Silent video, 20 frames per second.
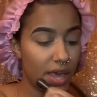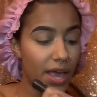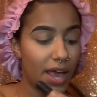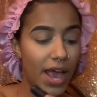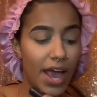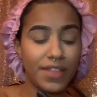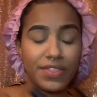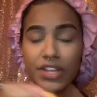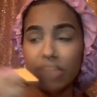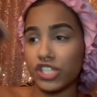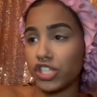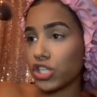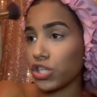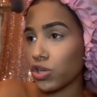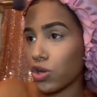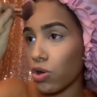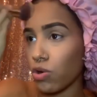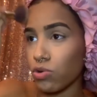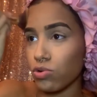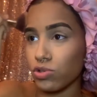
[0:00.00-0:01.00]
And then she
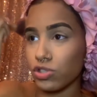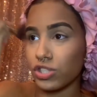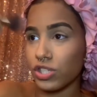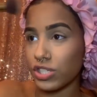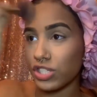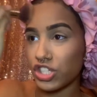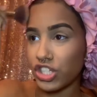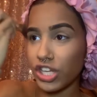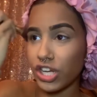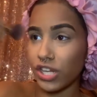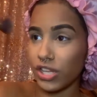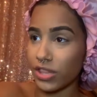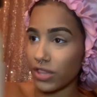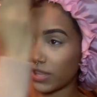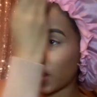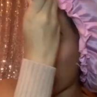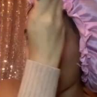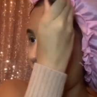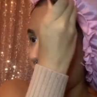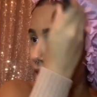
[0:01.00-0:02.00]
goes, she a
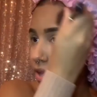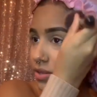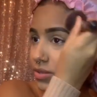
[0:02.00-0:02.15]
thot.